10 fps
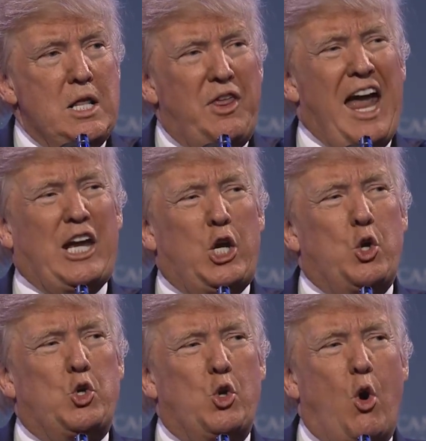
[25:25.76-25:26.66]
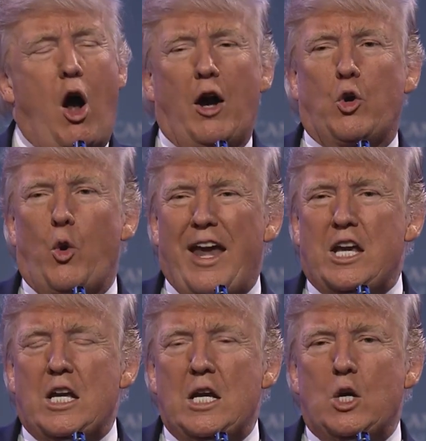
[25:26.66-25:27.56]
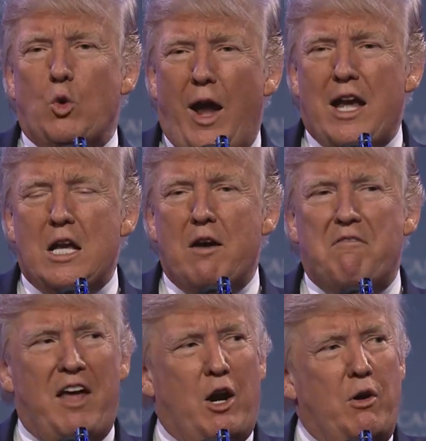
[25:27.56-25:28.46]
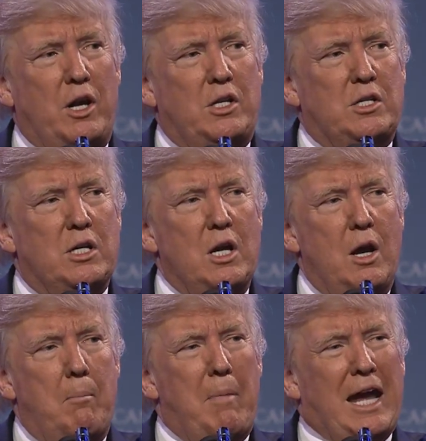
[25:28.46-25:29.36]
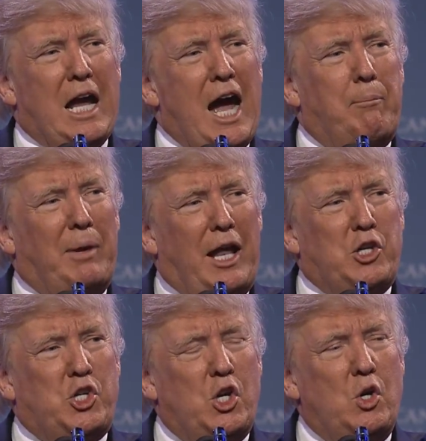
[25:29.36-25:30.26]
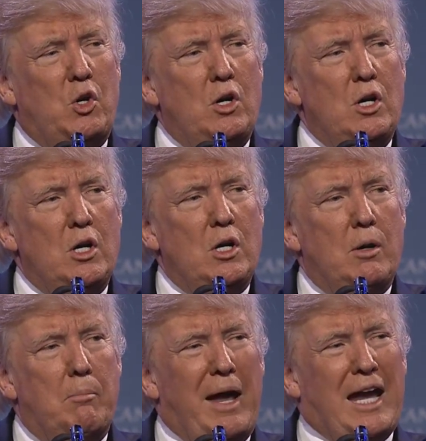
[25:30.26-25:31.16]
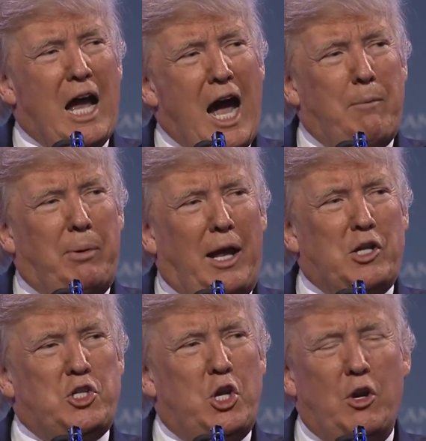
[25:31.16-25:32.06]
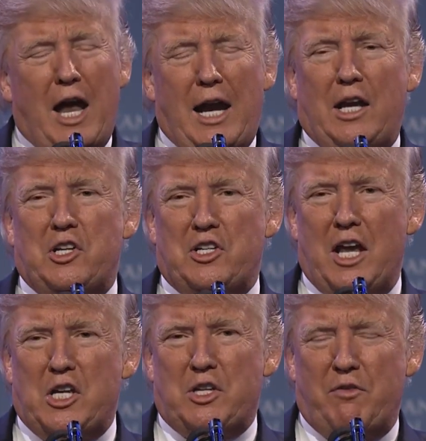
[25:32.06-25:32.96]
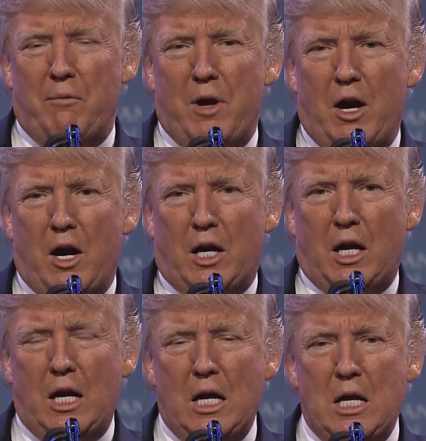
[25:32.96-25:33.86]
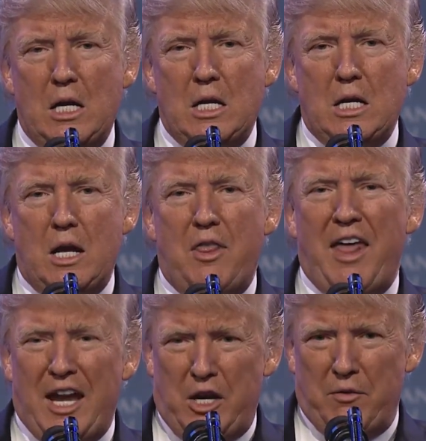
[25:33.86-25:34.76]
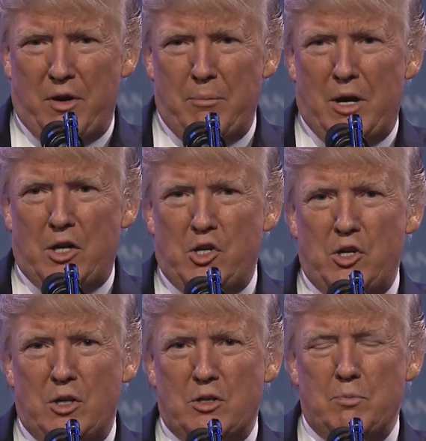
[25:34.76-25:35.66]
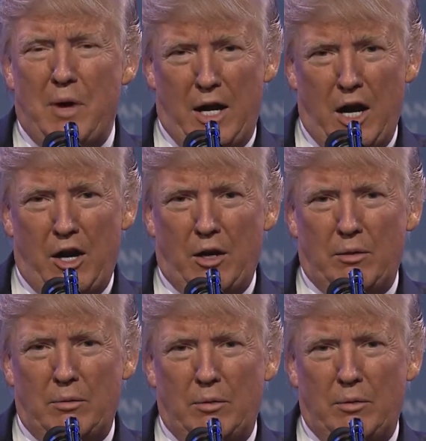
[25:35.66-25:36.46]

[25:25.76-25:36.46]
Thank you to our great, great veterans. May God bless you. May God bless the United States of America. Thank you very much. It's my honor.